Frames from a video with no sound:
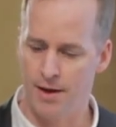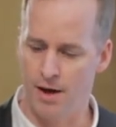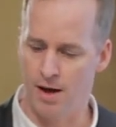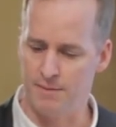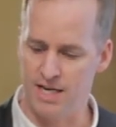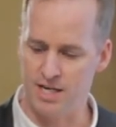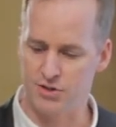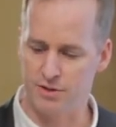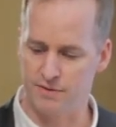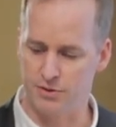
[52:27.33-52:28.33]
Um,
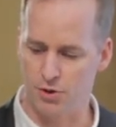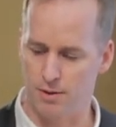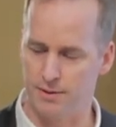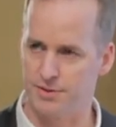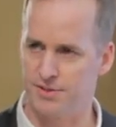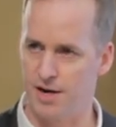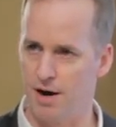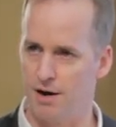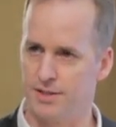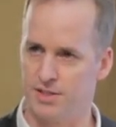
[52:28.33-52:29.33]
each of the journalists
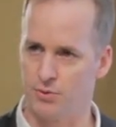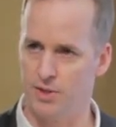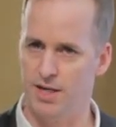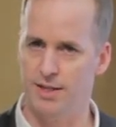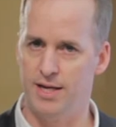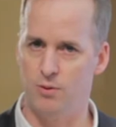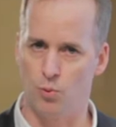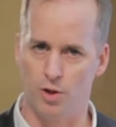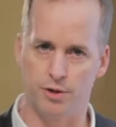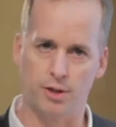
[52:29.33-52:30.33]
there is a really
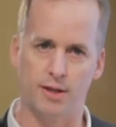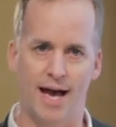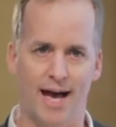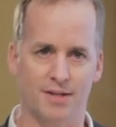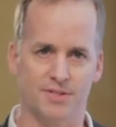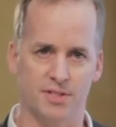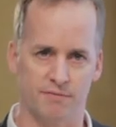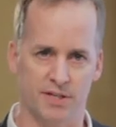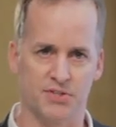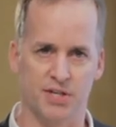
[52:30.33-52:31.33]
world-class
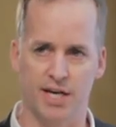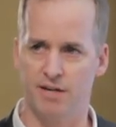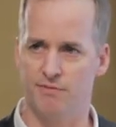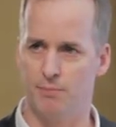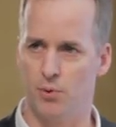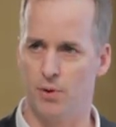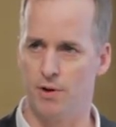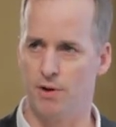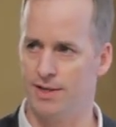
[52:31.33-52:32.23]
investigative reporter,